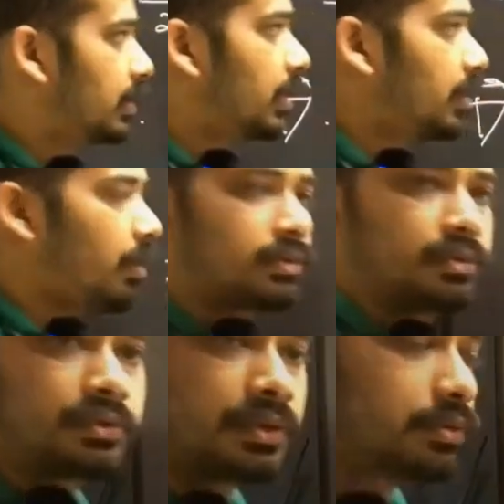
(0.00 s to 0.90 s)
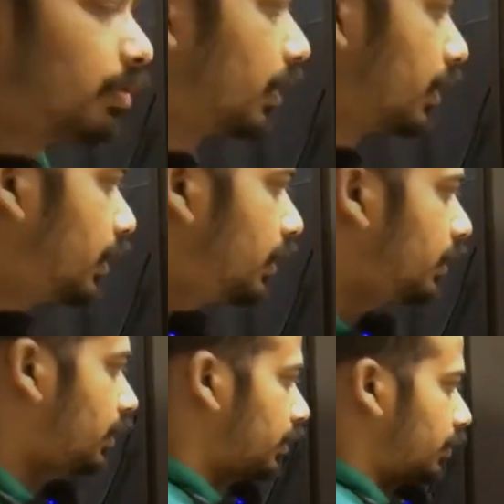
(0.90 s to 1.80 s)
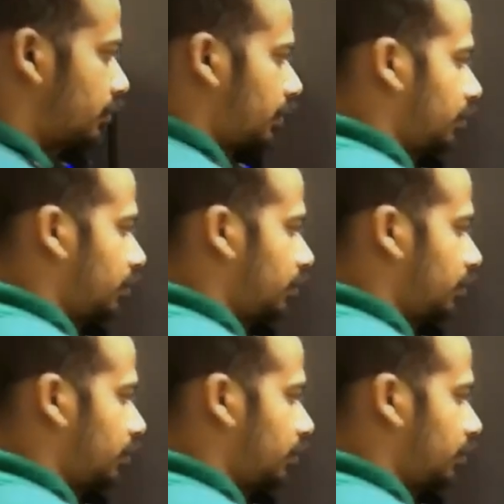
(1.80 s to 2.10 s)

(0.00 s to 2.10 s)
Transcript: are orthogonal coordinate. So that's